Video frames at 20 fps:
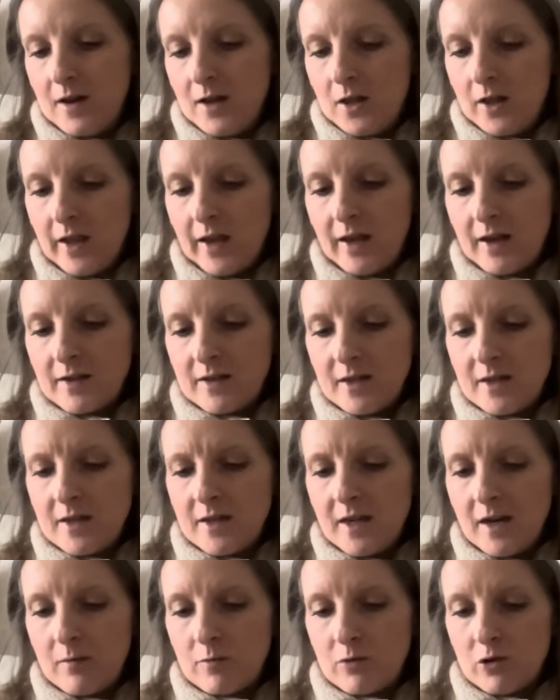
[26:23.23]
like, as in
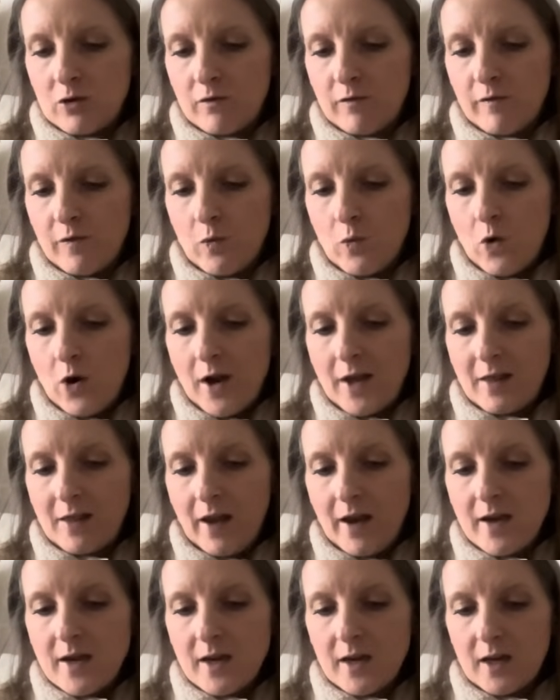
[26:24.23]
terms of what I
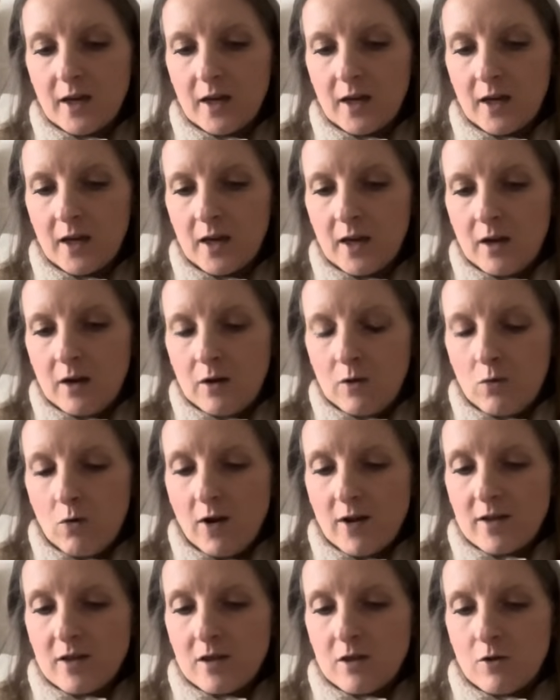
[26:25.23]
like, what I
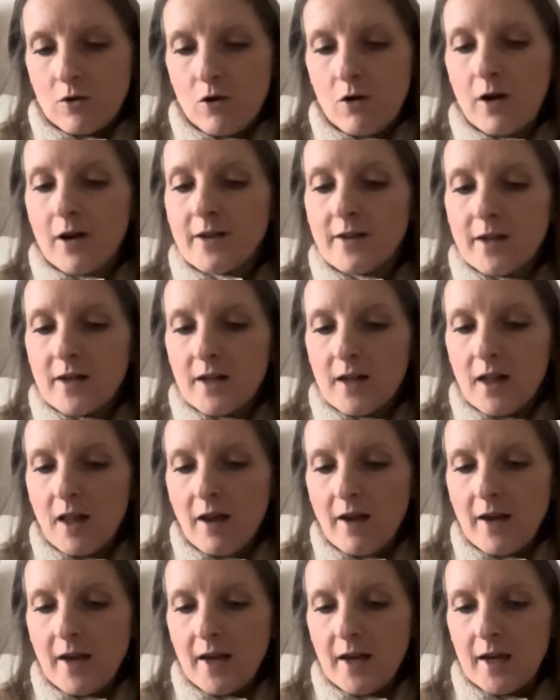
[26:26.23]
thought I didn't
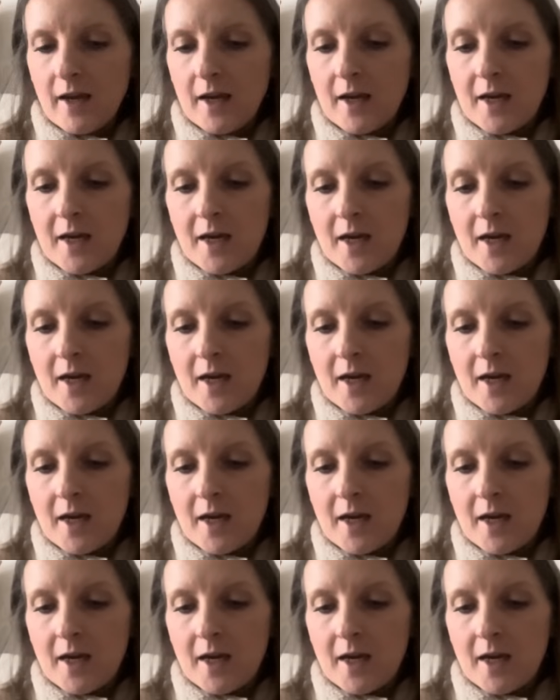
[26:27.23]
like,